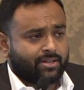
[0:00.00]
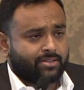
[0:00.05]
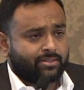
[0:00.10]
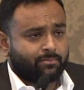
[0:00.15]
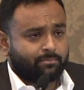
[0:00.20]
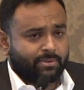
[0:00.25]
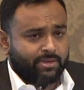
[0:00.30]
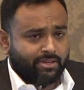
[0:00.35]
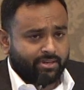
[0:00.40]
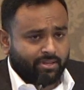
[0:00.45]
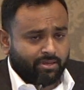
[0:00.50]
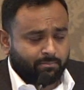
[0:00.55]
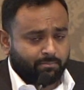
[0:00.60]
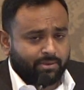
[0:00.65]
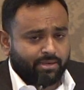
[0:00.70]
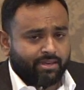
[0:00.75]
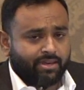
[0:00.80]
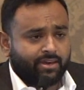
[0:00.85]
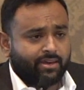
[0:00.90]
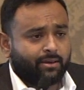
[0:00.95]
the
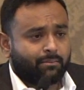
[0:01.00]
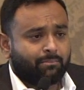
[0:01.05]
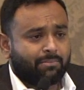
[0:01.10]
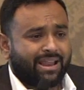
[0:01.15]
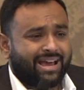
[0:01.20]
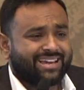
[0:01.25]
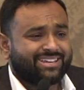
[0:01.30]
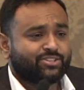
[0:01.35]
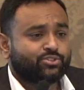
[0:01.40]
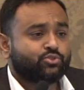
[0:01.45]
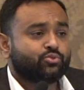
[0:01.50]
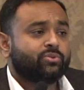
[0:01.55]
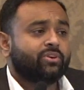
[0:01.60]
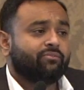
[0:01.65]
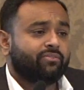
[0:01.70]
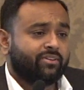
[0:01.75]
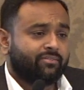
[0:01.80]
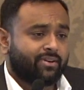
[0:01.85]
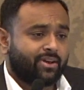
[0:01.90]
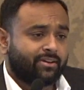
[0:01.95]
PDPA applies to
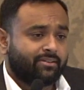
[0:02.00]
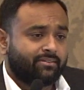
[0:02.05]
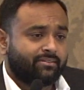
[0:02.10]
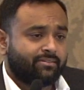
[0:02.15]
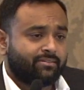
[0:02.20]
everyone.